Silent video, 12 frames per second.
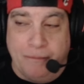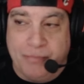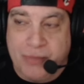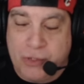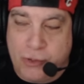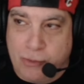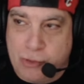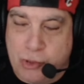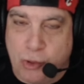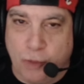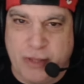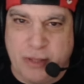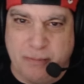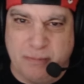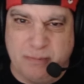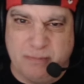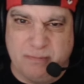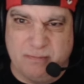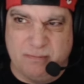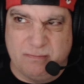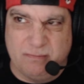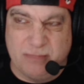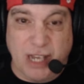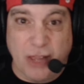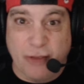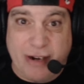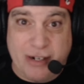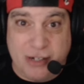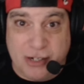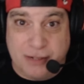So I was sort of in the other end.